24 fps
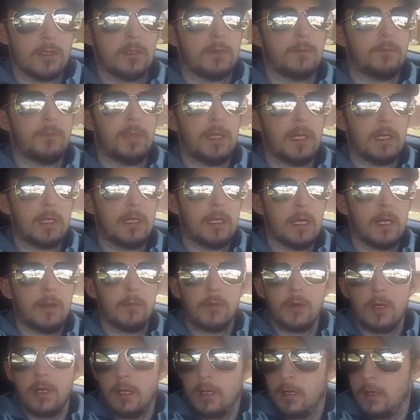big
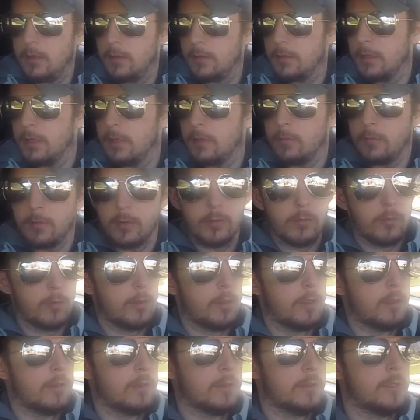camera out and we
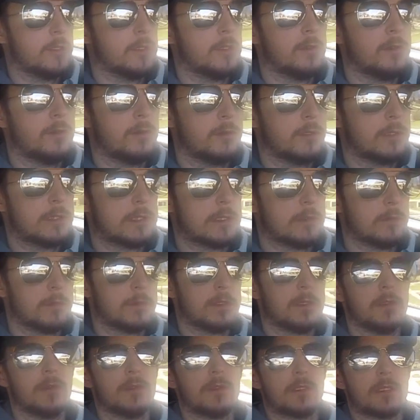will do some
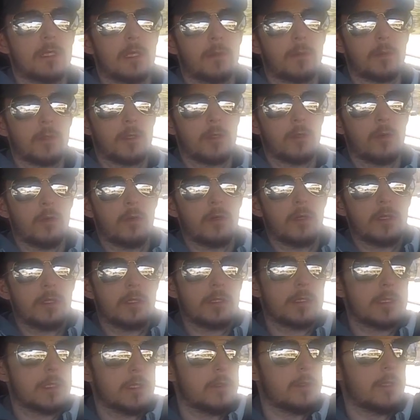two-step recording
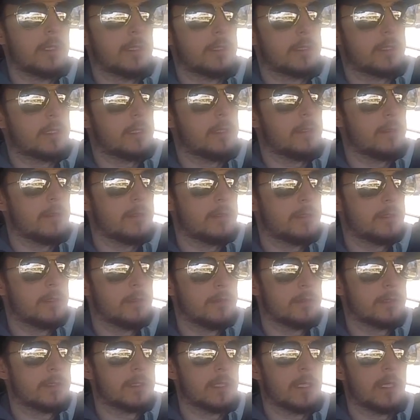so you guys can hear the
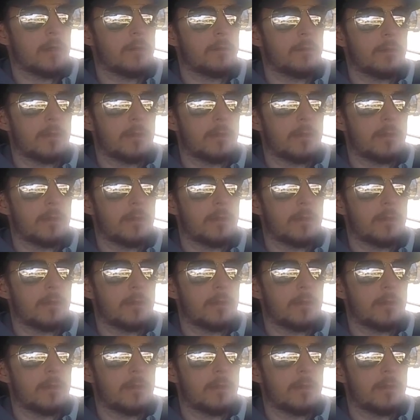two-step,